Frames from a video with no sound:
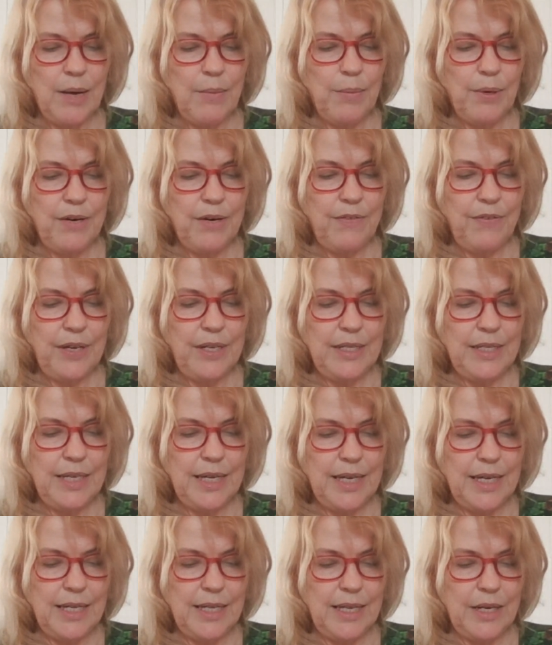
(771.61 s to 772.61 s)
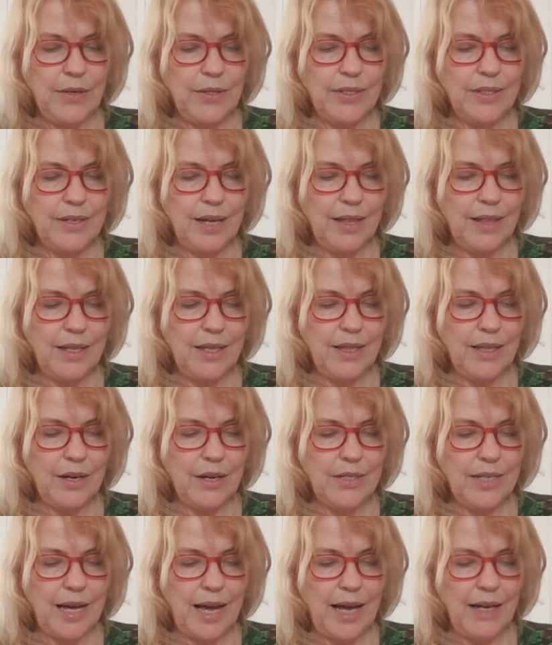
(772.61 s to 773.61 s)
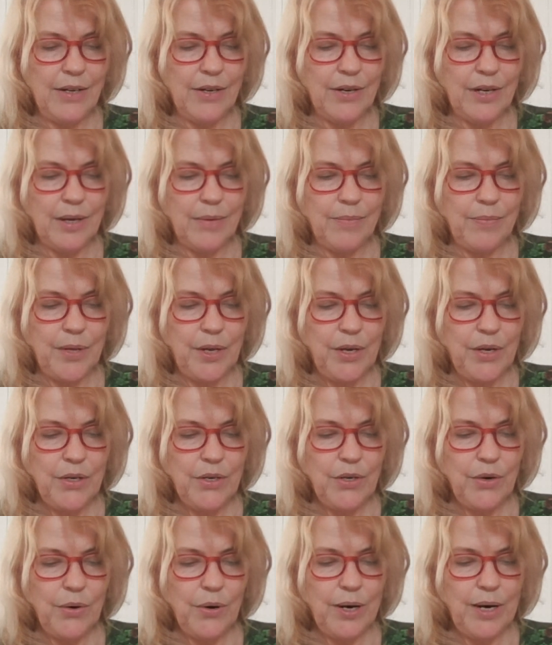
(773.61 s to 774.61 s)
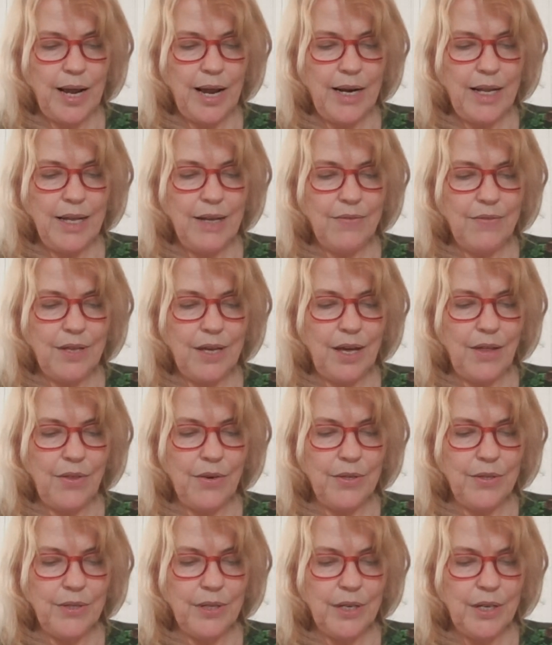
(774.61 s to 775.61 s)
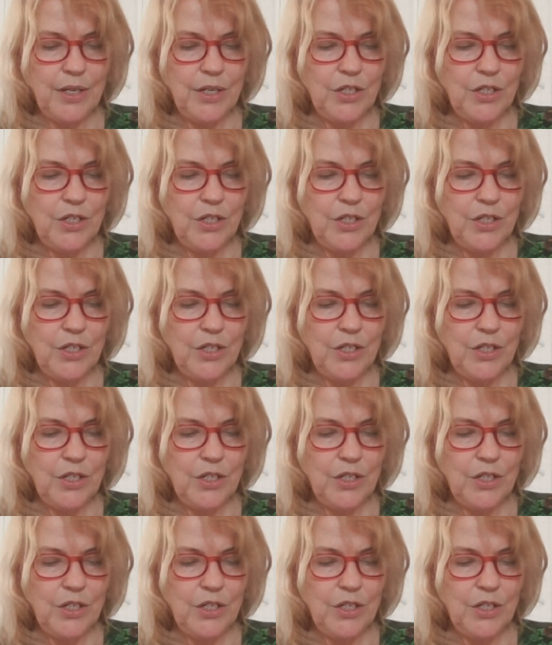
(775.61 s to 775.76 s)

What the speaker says: But if he did, there is nothing there to anger him, nor in any of the others.